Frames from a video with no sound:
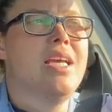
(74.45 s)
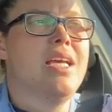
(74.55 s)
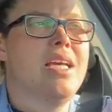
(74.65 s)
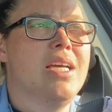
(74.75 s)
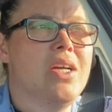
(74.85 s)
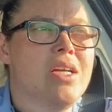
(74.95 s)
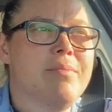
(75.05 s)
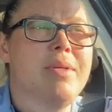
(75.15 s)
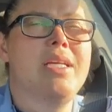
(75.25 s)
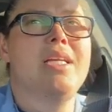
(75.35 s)

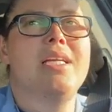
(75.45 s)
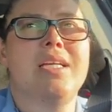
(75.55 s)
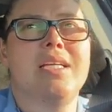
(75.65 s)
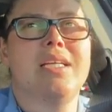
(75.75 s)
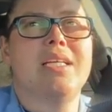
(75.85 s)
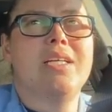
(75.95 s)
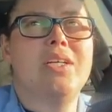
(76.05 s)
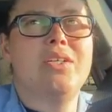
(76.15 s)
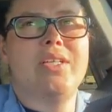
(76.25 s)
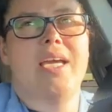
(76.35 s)
army.
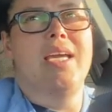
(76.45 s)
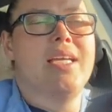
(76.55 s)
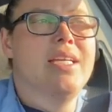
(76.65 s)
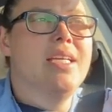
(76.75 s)
Okay.